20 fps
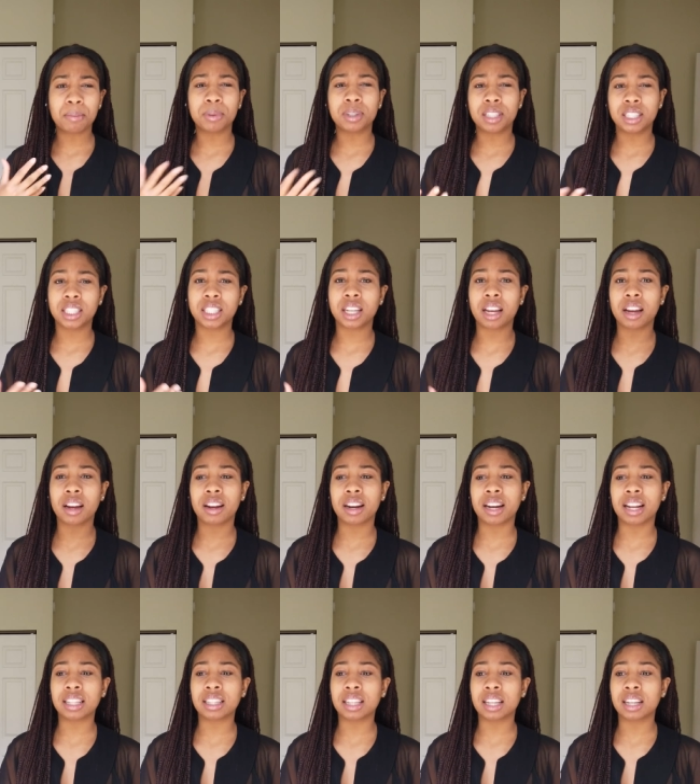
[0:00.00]
they really share.
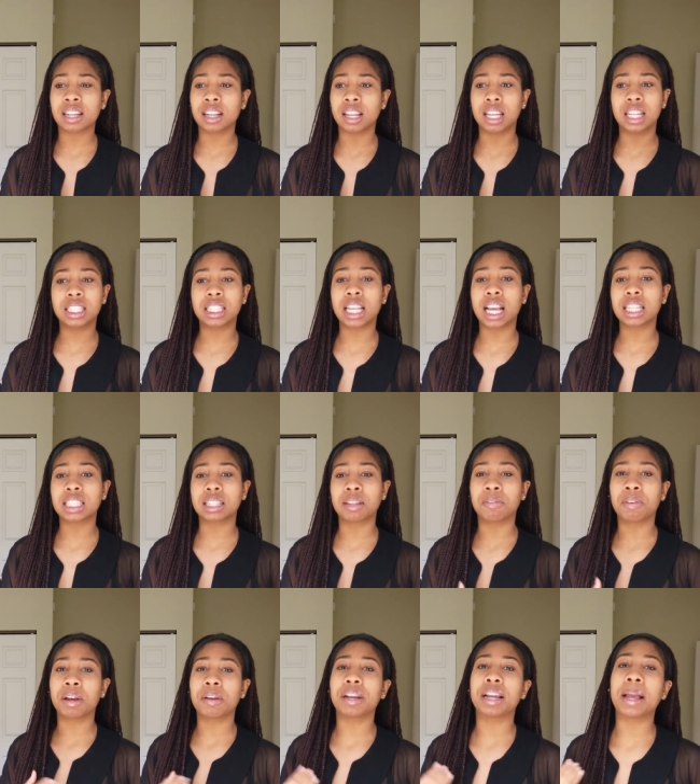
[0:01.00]
And I think it takes a
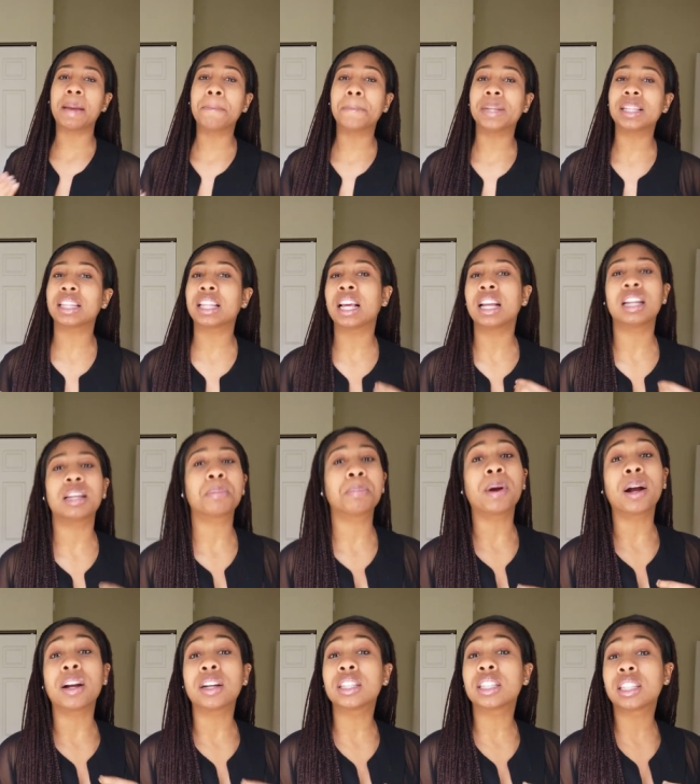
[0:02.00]
very
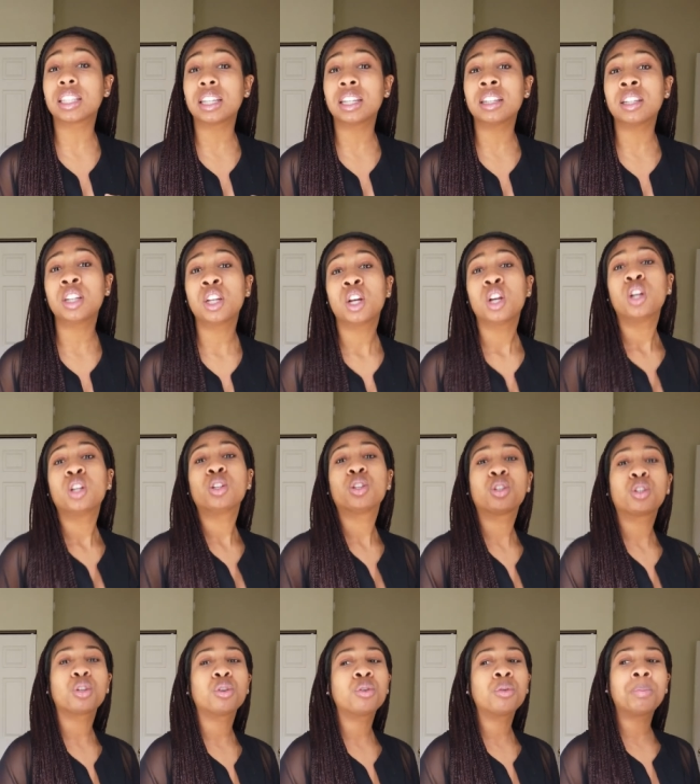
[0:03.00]
empathetic person
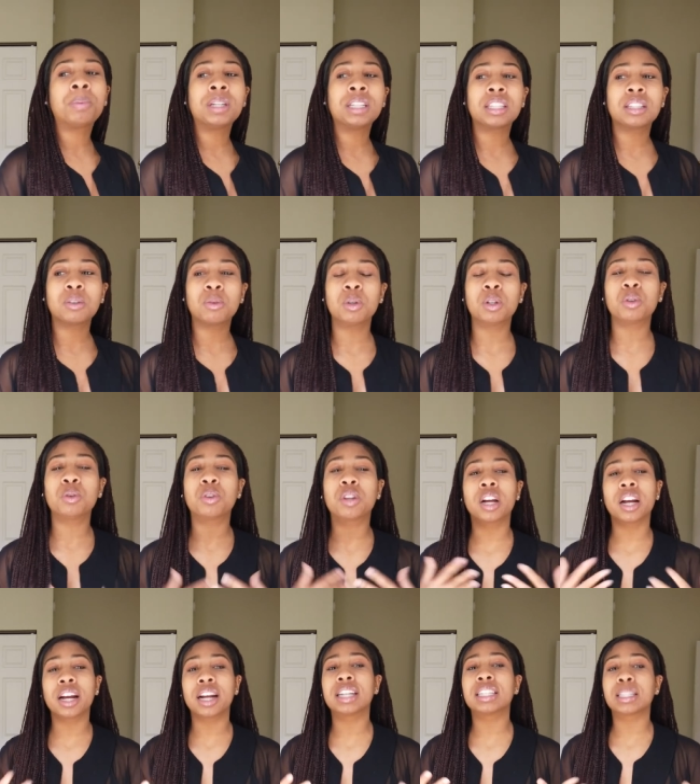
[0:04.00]
to be someone who
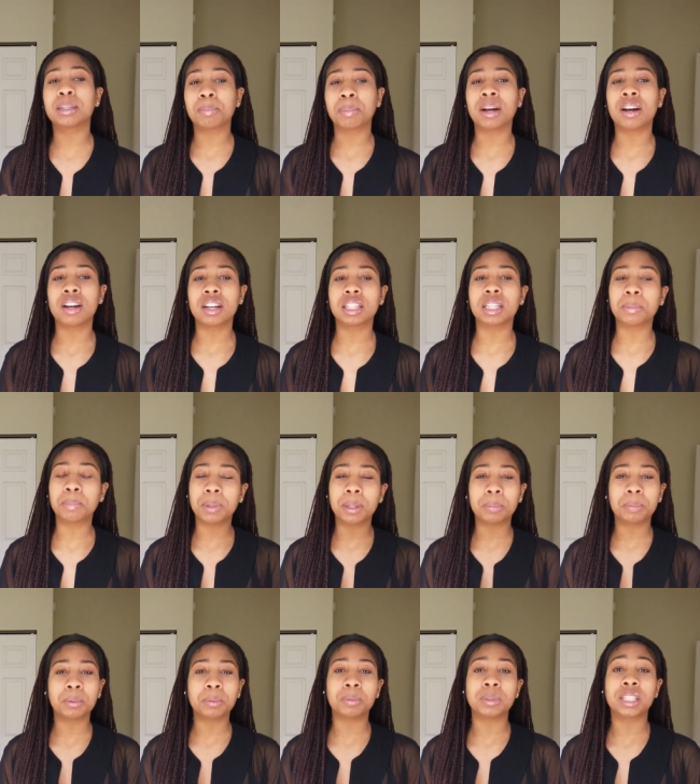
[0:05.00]
cares about other
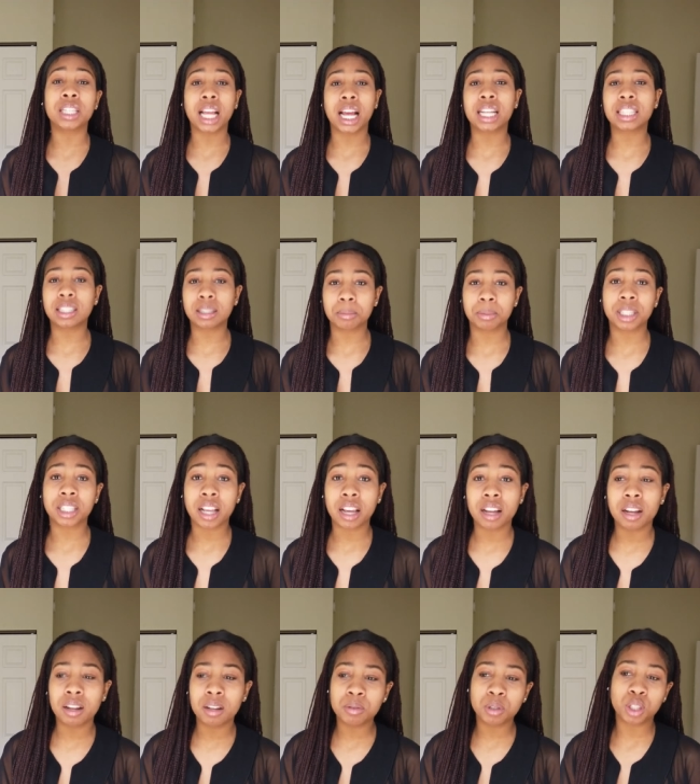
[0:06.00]
people besides
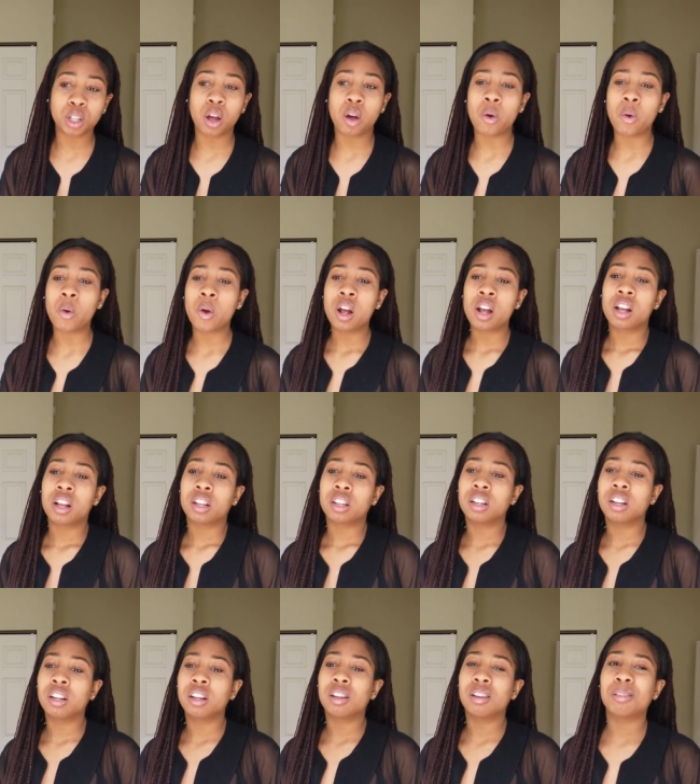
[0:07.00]
themselves. So
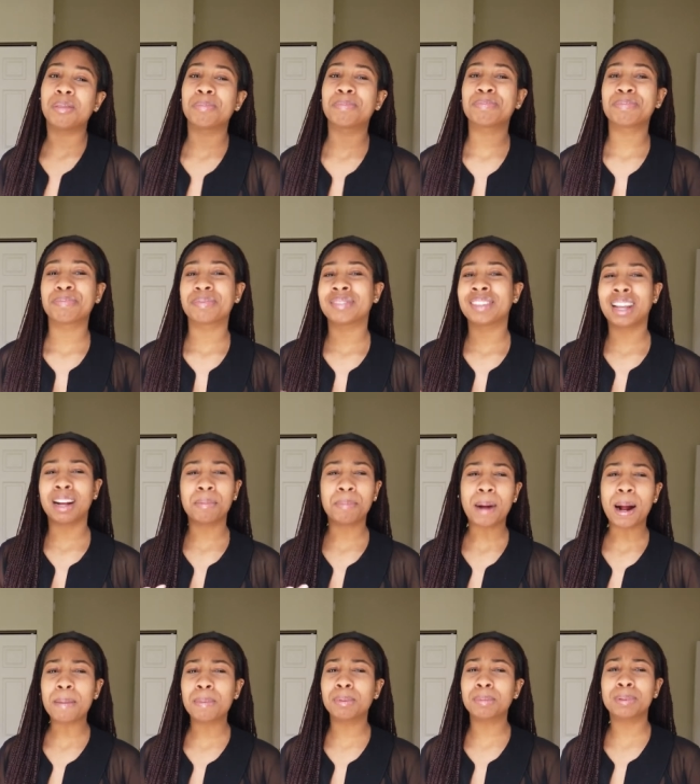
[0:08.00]
um, they're
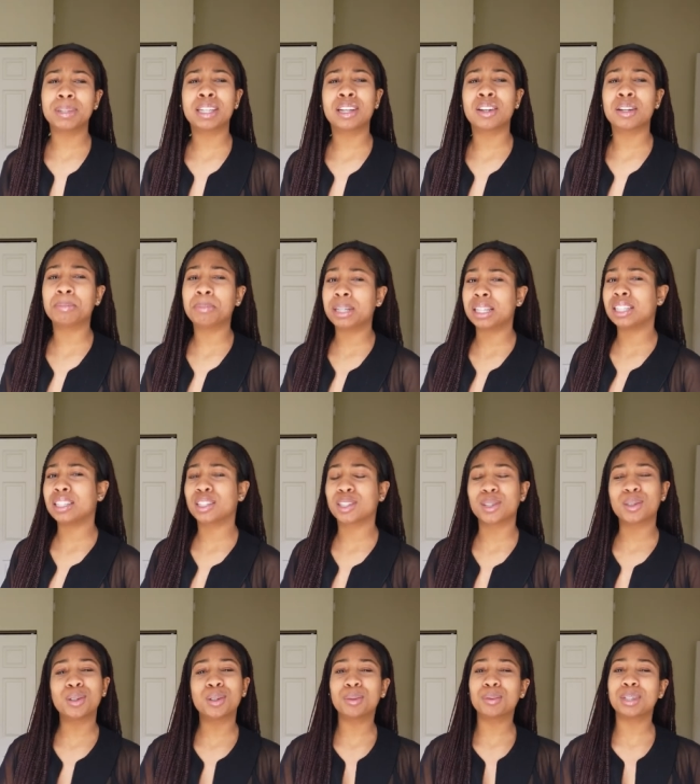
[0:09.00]
probably going to be in
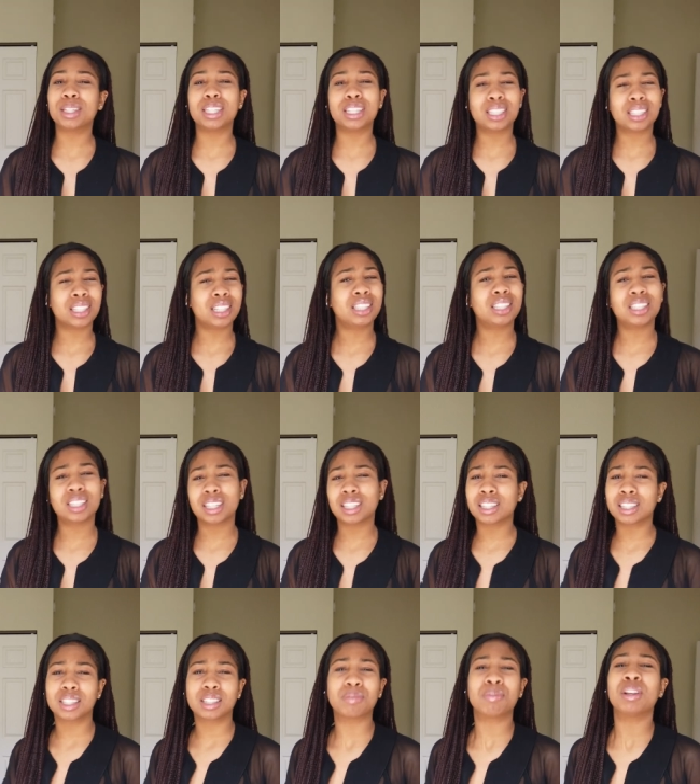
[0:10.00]
tune with each, each
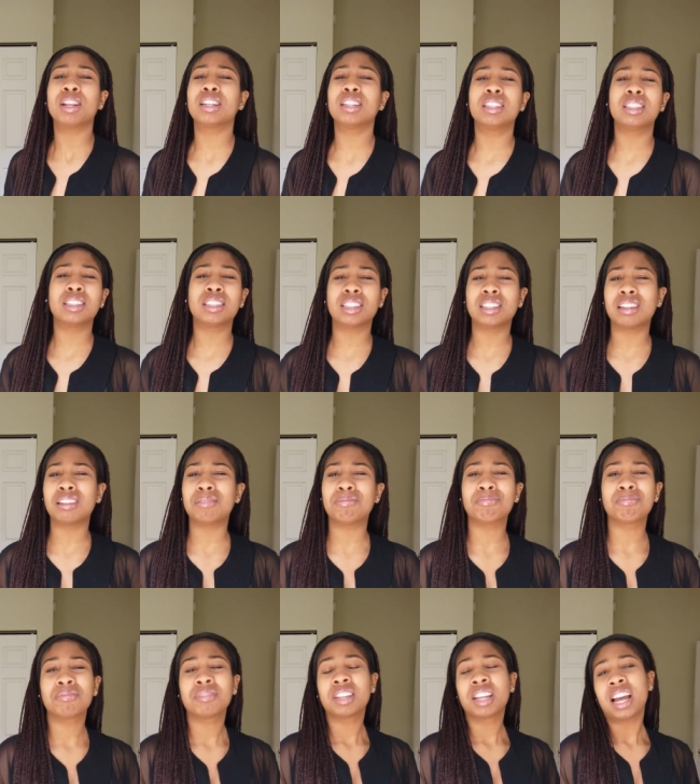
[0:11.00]
other's feelings.
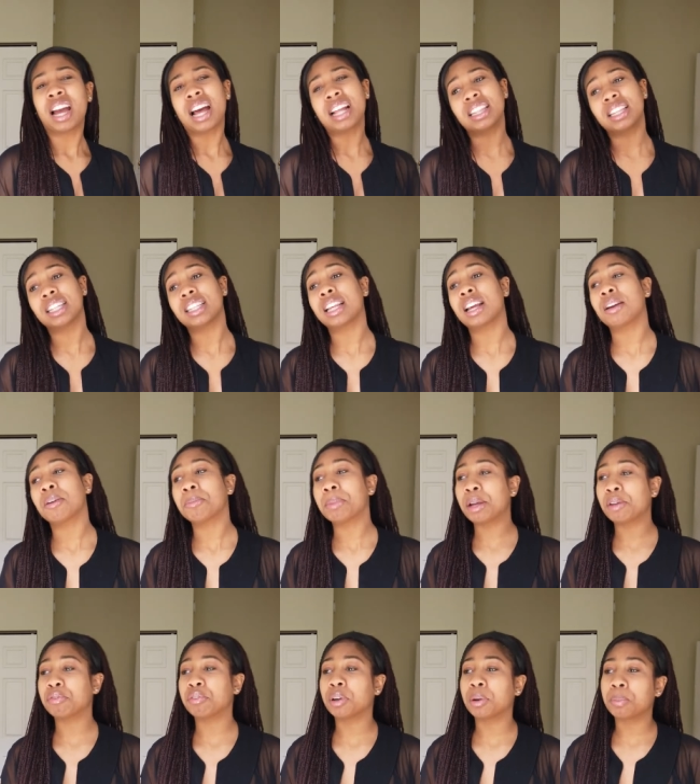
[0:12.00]
And I think that'll
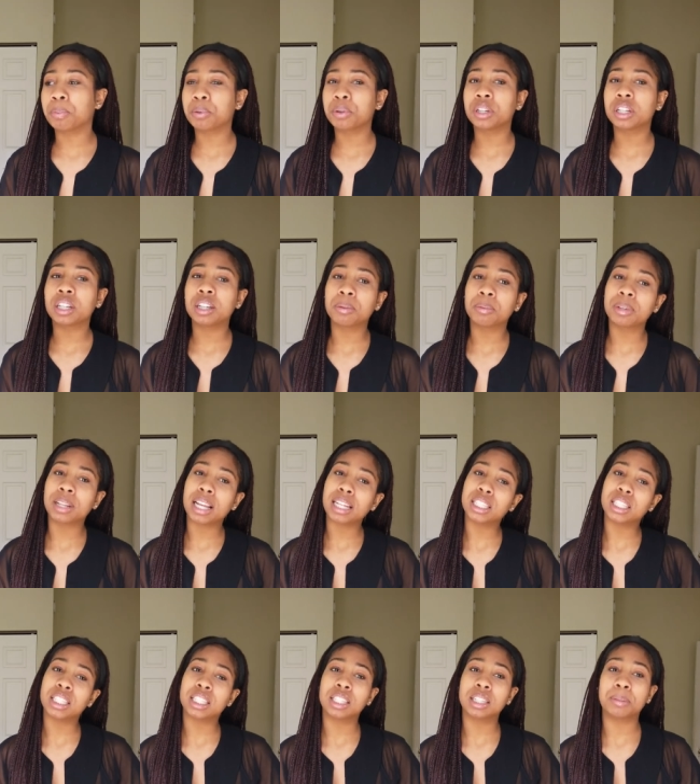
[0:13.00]
make for a pretty good
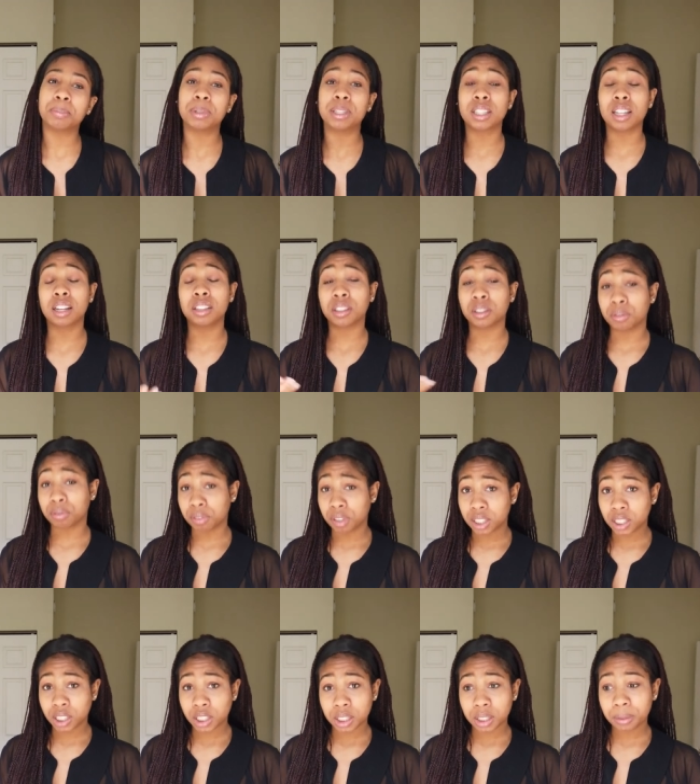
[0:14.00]
relationship in terms of
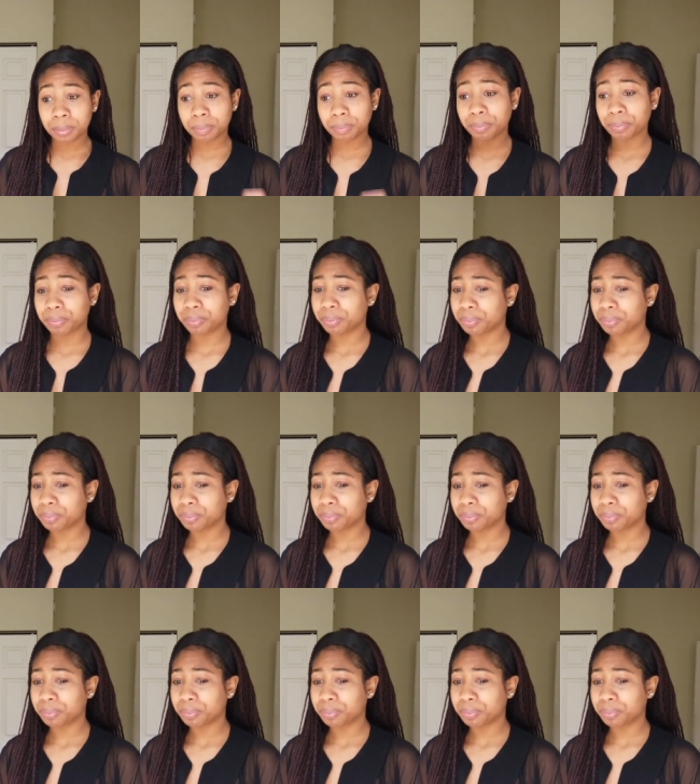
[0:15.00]
friendship.